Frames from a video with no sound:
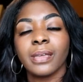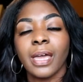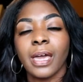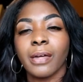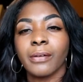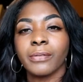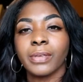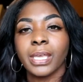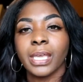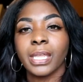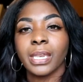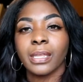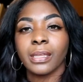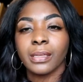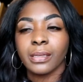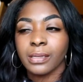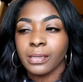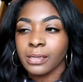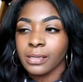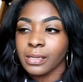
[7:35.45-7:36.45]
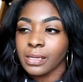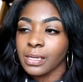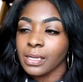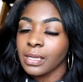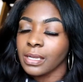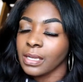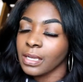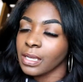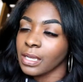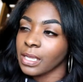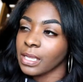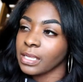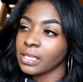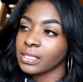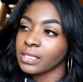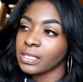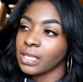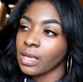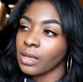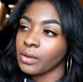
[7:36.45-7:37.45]
I don't get it.
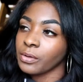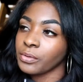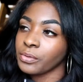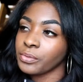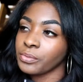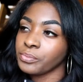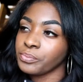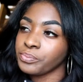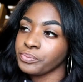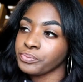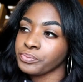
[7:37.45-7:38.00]
And so